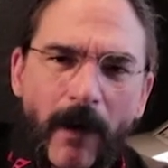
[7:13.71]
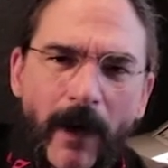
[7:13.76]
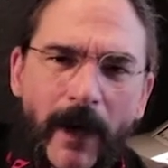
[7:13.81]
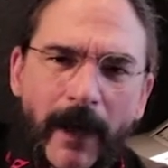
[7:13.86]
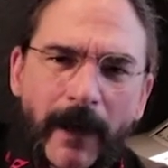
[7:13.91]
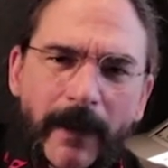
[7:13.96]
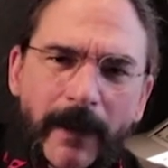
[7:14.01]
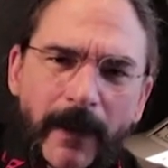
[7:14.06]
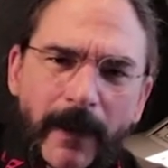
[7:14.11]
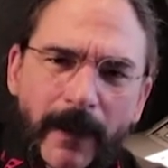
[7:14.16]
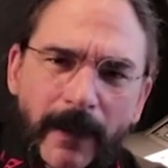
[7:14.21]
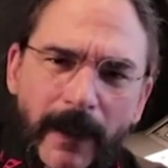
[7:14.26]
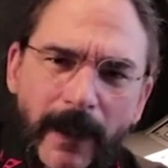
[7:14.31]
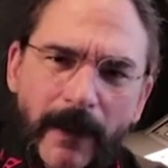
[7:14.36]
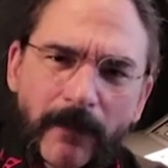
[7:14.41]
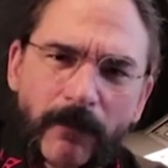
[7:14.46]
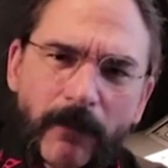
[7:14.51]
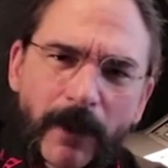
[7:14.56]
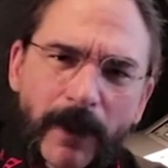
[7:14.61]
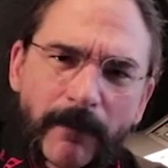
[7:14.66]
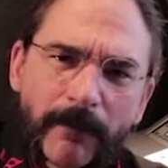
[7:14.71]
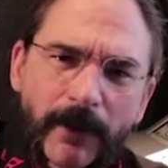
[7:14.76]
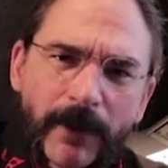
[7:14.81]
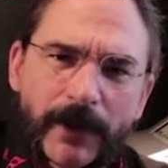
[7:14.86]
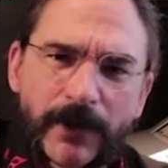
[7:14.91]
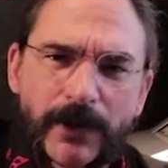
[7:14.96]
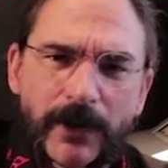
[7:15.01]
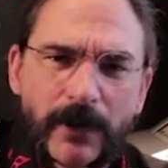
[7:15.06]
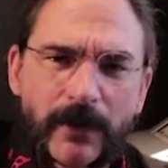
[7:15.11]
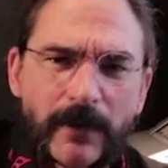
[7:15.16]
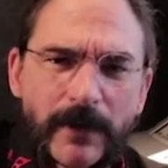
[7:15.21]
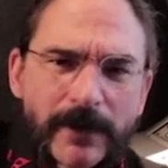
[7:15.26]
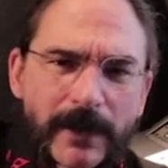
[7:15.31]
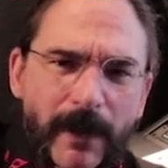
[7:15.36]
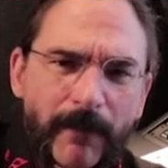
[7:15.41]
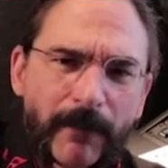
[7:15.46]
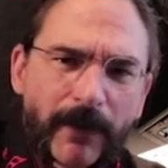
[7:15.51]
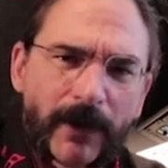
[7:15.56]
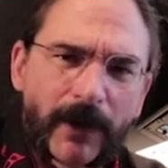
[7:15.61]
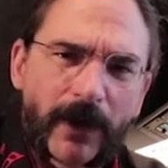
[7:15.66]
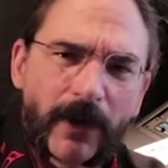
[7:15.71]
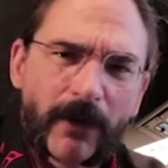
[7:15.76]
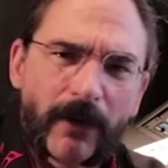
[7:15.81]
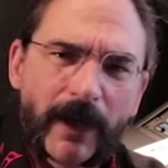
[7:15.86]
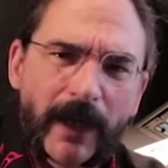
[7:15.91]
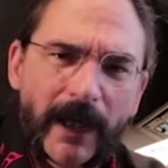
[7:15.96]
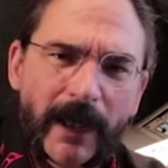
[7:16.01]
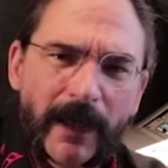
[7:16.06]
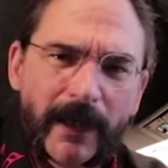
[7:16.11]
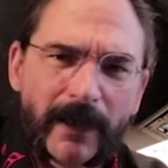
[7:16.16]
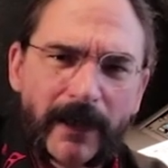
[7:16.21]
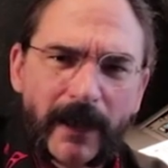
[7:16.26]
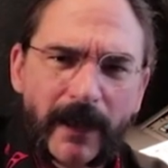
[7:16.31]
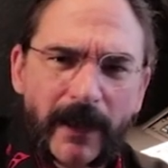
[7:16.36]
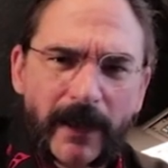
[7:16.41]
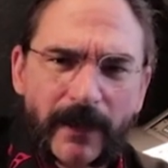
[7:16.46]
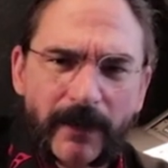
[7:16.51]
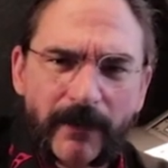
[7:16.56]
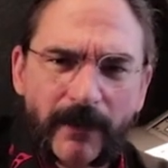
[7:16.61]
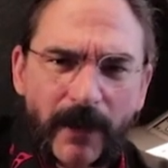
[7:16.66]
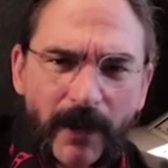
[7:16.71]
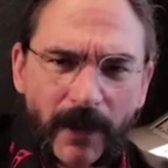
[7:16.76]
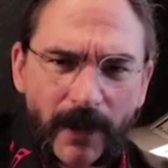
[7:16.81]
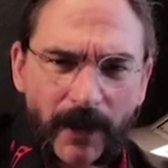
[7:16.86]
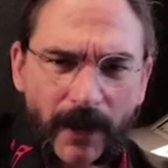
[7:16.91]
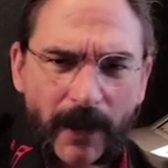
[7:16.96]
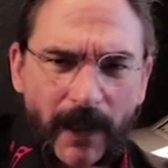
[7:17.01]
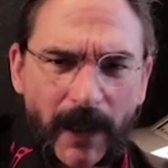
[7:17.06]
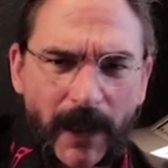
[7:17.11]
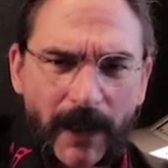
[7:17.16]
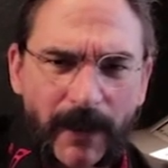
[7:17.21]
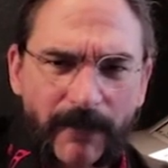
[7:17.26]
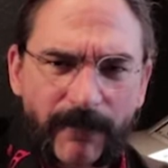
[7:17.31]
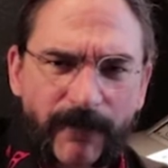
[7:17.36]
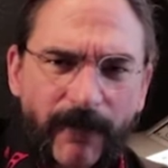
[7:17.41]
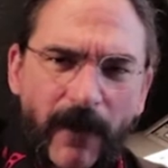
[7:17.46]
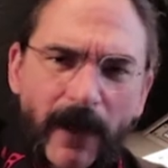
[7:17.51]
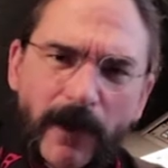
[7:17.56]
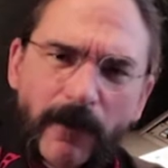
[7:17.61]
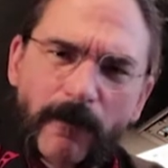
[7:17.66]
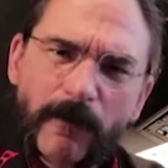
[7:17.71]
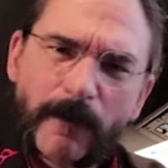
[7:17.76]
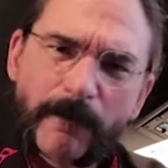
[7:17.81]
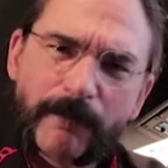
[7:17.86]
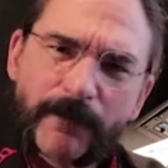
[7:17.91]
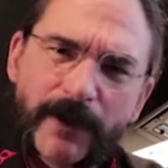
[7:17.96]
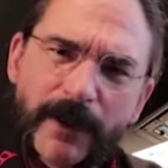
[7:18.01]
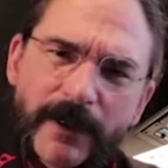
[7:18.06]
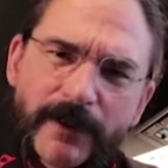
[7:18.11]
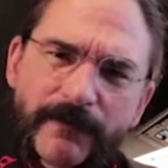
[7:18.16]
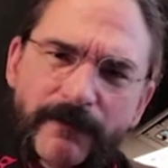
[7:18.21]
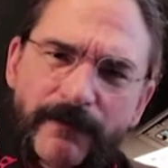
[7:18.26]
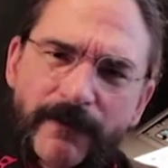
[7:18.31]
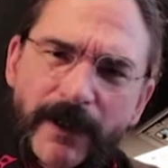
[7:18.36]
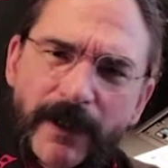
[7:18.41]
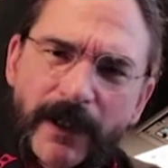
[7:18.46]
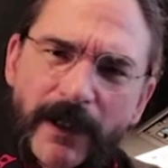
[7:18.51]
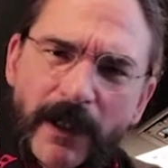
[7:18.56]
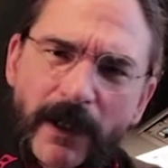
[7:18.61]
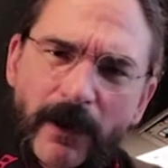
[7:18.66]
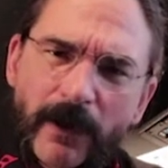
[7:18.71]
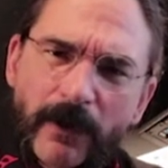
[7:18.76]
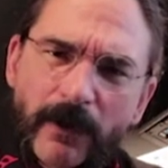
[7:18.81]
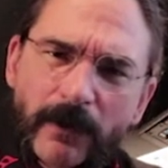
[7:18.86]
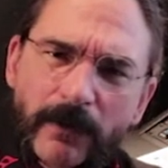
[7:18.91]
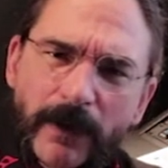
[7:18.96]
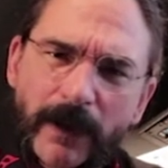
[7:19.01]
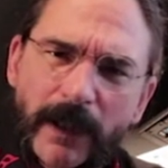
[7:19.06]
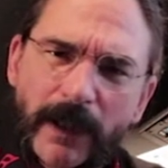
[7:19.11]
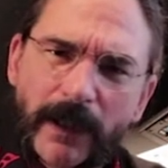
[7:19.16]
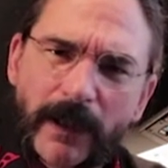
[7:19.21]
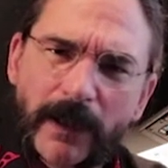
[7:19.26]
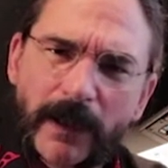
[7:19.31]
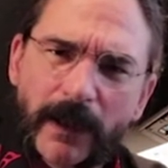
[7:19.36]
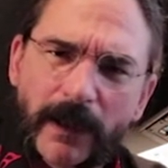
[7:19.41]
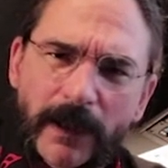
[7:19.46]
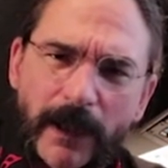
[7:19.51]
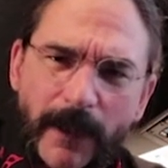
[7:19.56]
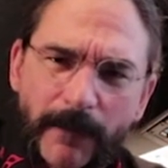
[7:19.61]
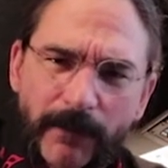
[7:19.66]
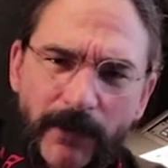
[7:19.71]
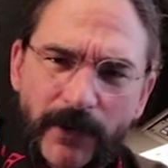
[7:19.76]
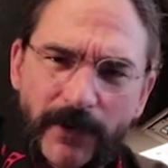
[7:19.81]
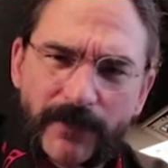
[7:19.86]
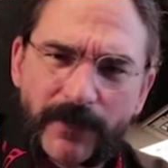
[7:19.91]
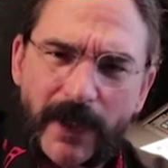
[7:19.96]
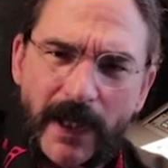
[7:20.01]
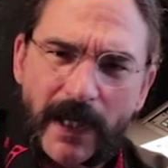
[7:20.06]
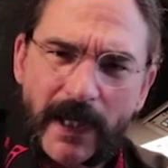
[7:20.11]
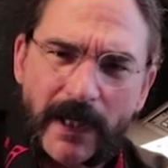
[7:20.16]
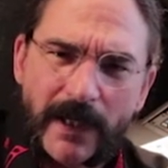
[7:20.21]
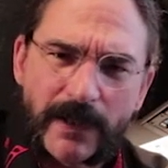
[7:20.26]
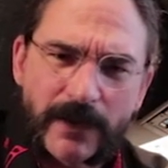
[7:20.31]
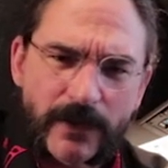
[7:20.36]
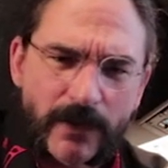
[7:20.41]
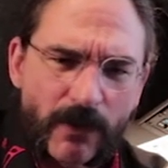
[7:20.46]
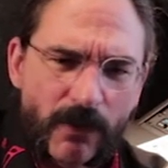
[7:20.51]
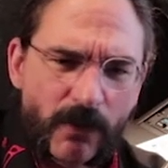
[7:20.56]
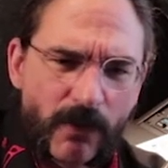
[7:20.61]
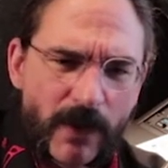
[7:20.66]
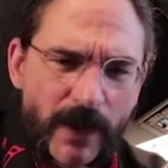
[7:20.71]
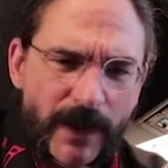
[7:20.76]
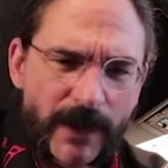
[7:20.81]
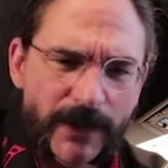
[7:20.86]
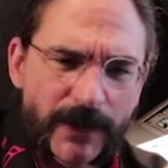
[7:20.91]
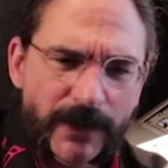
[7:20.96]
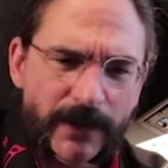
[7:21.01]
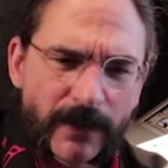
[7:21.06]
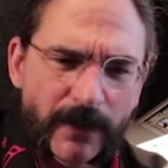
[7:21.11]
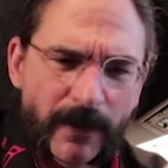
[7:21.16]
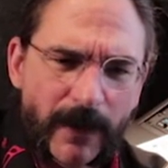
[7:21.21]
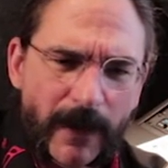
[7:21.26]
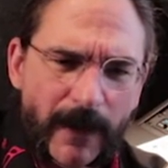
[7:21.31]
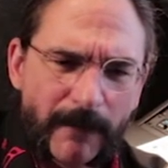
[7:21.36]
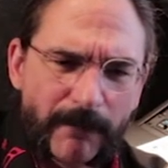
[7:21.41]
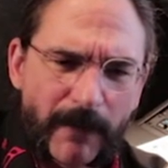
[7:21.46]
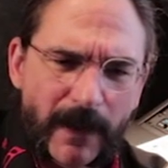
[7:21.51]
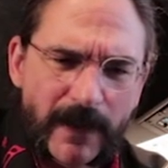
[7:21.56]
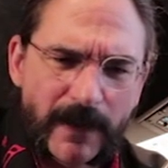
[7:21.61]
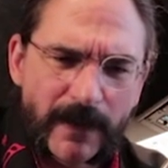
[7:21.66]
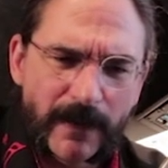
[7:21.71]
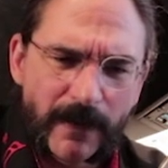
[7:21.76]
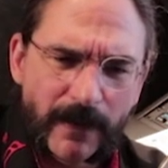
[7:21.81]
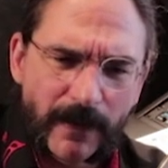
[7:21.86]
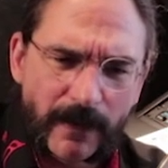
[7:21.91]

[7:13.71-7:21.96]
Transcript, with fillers: And, again, what I'm going to do is I'm going to go ahead and uh, follow up this video in a couple of days with uh, my